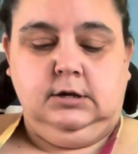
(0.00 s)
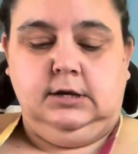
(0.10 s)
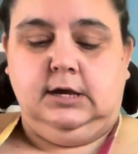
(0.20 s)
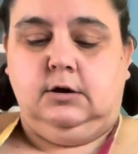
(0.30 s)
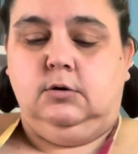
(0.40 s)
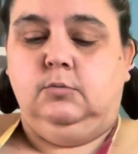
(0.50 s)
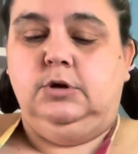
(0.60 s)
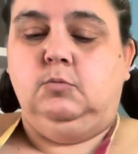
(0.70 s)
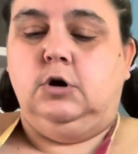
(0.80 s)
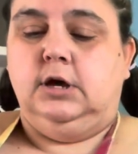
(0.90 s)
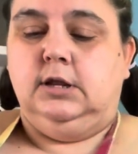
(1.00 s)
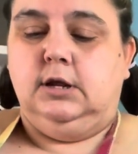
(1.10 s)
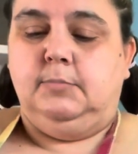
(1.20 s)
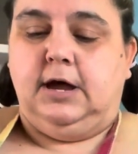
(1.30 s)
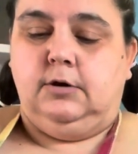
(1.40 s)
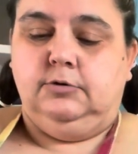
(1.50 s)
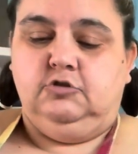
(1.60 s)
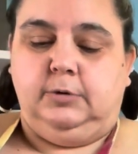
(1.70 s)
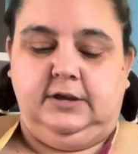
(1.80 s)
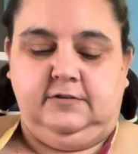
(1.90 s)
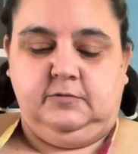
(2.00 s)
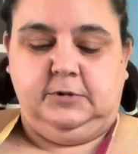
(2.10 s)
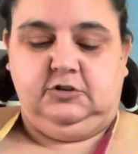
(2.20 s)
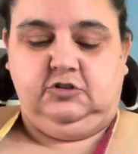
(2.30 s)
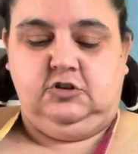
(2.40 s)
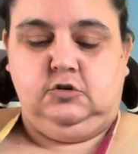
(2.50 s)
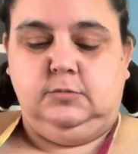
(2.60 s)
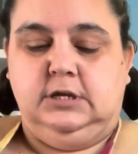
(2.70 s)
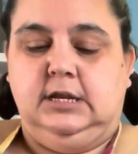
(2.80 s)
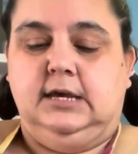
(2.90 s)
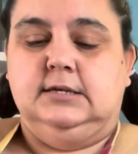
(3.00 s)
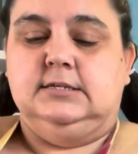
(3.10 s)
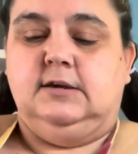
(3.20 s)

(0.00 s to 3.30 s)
Now, we want about twice as much cumin as